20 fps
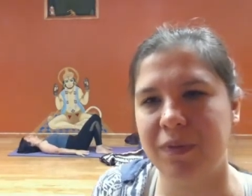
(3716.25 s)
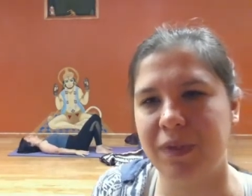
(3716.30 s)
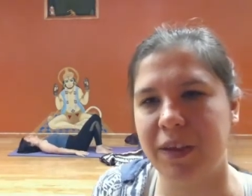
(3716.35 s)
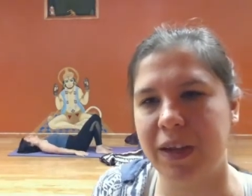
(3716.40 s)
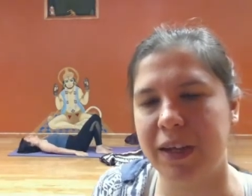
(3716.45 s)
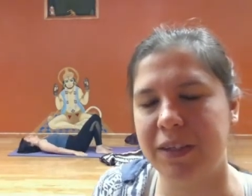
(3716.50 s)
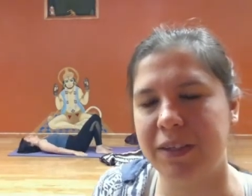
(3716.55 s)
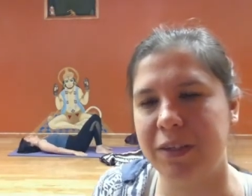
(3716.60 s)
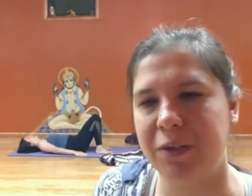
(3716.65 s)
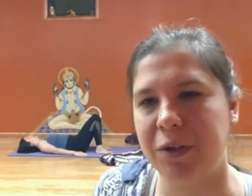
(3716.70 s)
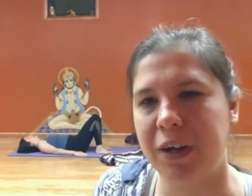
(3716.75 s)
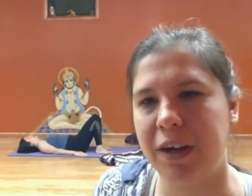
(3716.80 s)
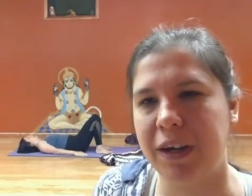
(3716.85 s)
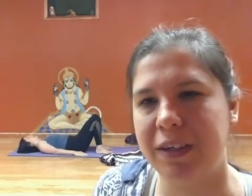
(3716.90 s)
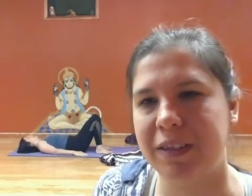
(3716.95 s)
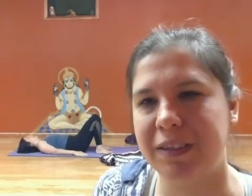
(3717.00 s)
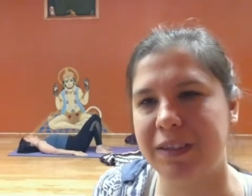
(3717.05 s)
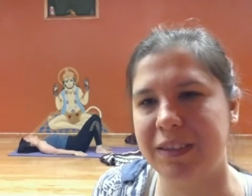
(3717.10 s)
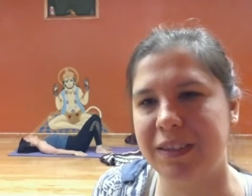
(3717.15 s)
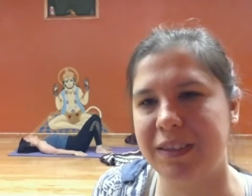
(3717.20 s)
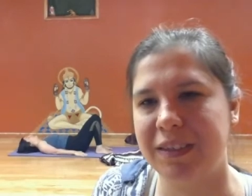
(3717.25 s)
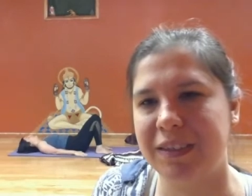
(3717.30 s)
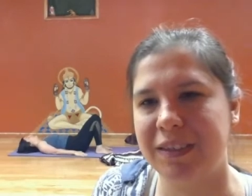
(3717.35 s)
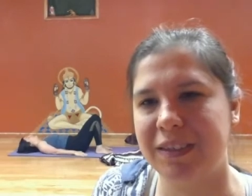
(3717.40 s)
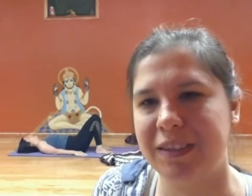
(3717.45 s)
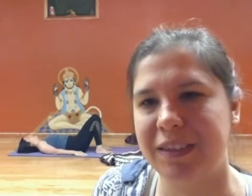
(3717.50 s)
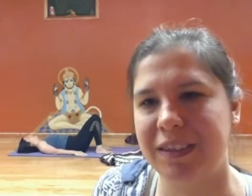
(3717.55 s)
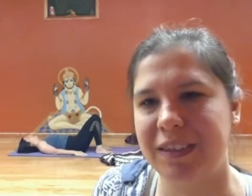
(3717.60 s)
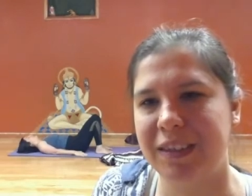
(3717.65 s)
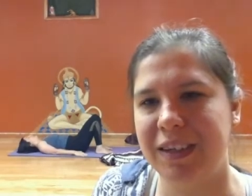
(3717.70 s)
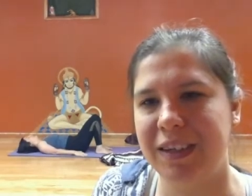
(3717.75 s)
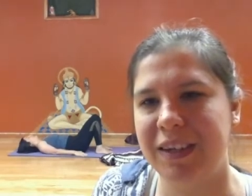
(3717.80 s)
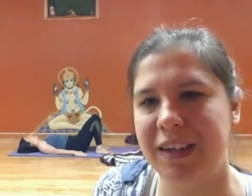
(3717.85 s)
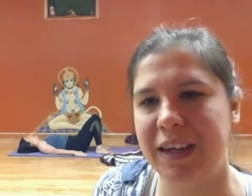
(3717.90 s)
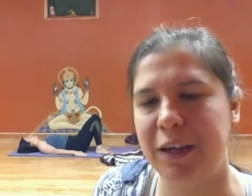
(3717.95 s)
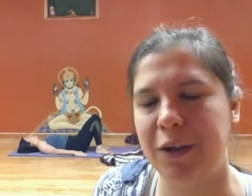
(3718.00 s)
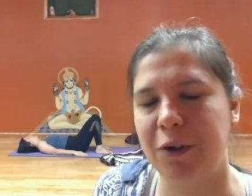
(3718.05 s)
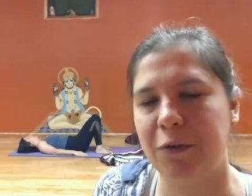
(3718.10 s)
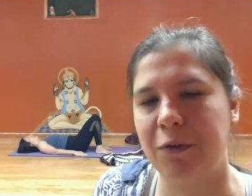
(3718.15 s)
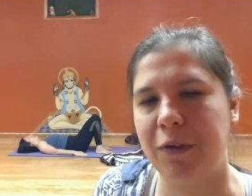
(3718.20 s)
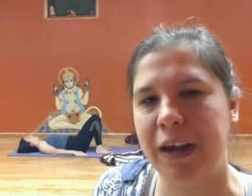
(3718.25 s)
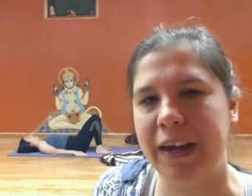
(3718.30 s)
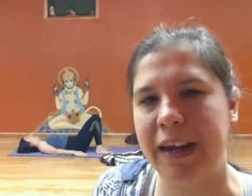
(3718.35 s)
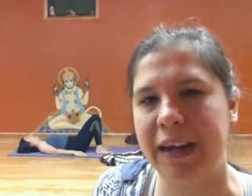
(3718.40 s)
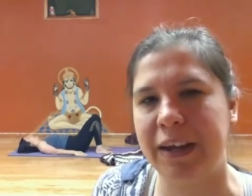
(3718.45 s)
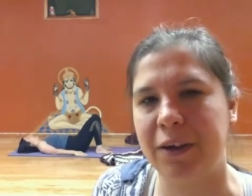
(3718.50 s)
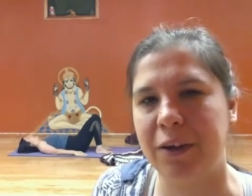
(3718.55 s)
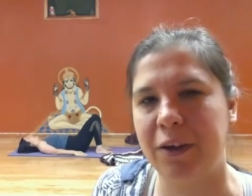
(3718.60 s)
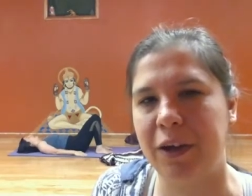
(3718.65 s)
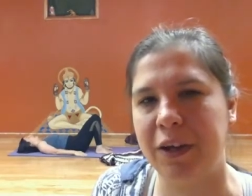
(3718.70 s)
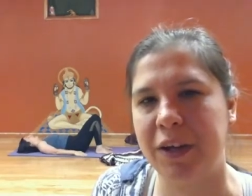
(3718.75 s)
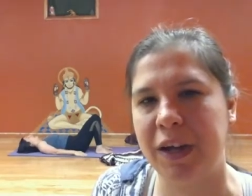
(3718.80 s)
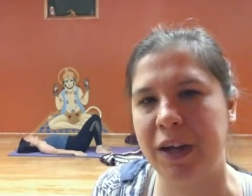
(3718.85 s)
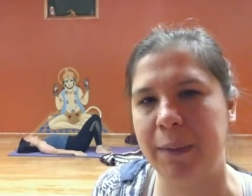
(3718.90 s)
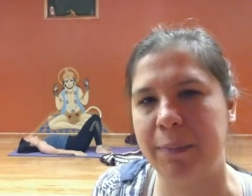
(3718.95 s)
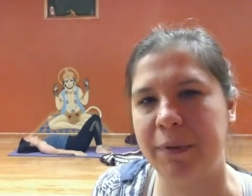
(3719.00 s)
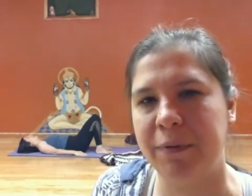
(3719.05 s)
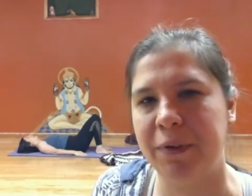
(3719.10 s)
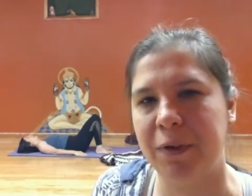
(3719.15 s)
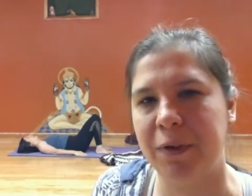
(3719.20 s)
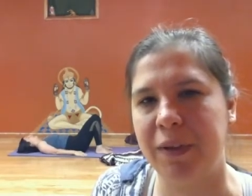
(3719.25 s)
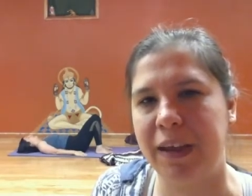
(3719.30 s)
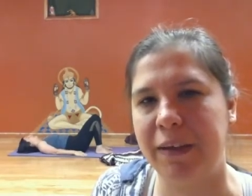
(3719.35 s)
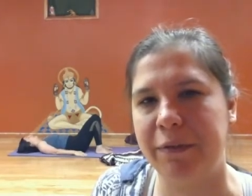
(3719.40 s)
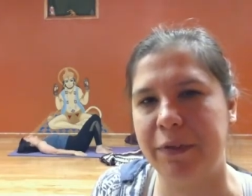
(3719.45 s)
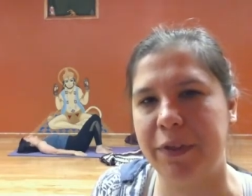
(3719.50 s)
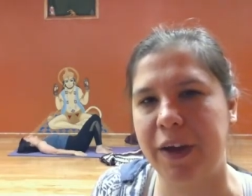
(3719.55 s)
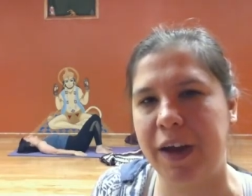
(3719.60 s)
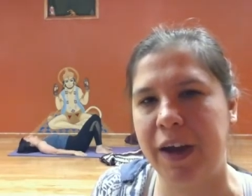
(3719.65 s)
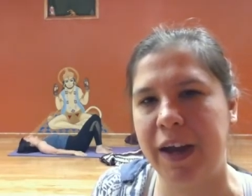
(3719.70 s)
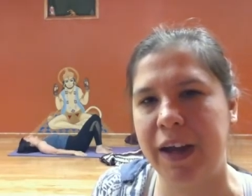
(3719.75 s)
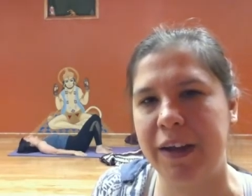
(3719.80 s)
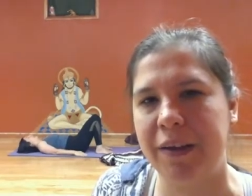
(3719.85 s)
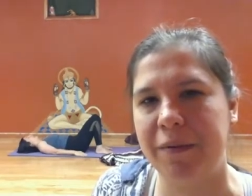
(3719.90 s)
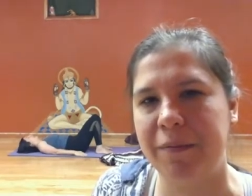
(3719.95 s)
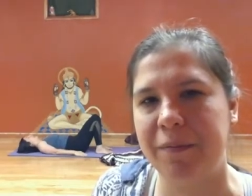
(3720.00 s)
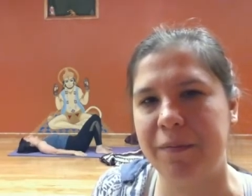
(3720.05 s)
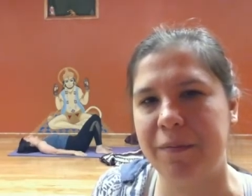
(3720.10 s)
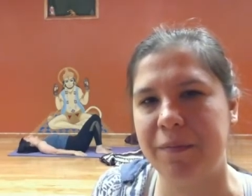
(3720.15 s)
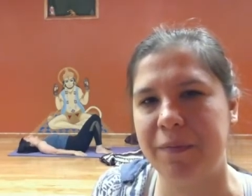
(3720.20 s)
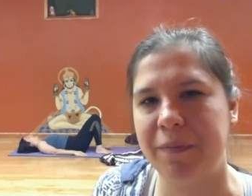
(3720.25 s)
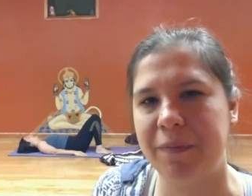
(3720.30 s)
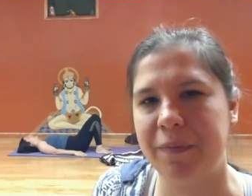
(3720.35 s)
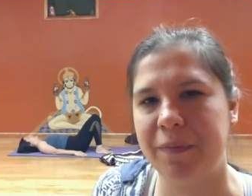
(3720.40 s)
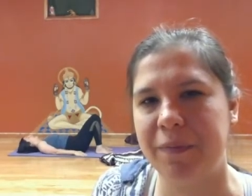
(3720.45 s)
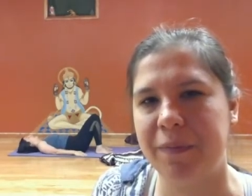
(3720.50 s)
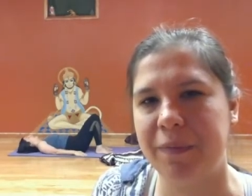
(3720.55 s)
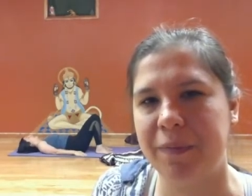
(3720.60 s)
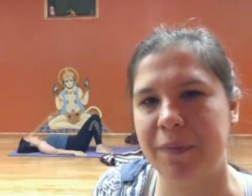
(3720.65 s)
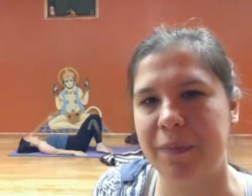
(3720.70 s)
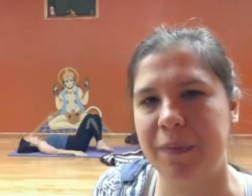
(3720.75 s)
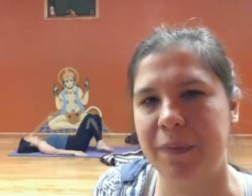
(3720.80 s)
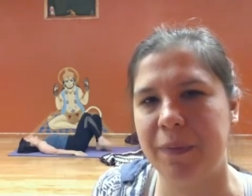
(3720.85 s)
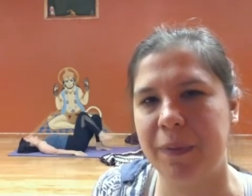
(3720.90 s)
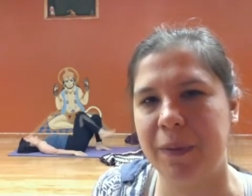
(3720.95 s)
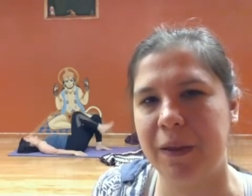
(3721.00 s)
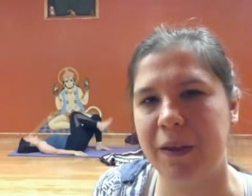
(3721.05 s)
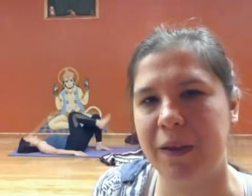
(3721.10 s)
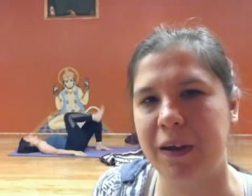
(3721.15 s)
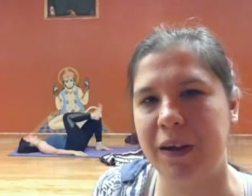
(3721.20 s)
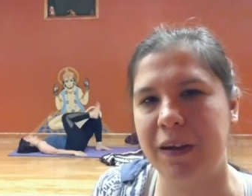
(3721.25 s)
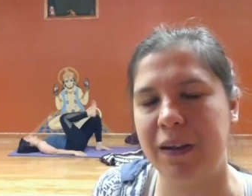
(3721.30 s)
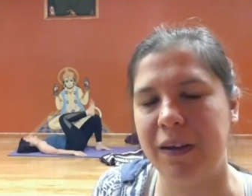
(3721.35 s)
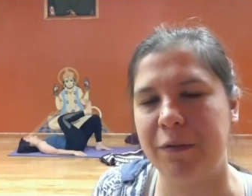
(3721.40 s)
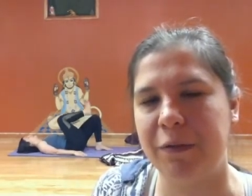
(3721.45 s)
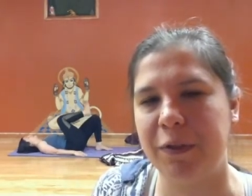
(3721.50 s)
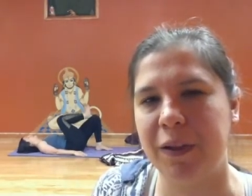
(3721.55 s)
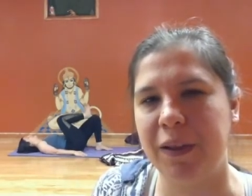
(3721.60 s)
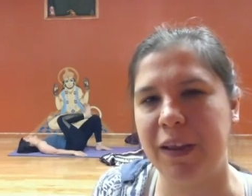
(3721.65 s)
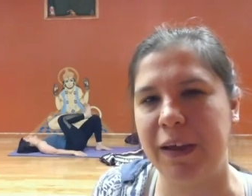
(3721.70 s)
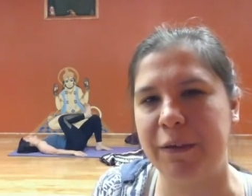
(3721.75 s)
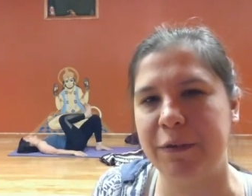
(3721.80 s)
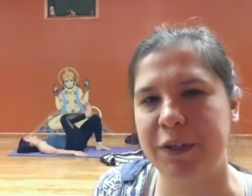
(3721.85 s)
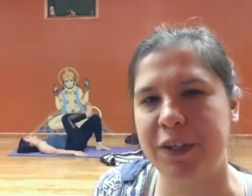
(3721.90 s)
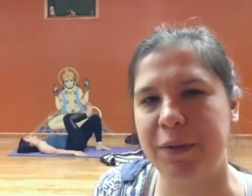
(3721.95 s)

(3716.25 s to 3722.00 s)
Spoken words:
Nice, you guys. Take your right ankle on top of your left thigh. Good. Lift the left shin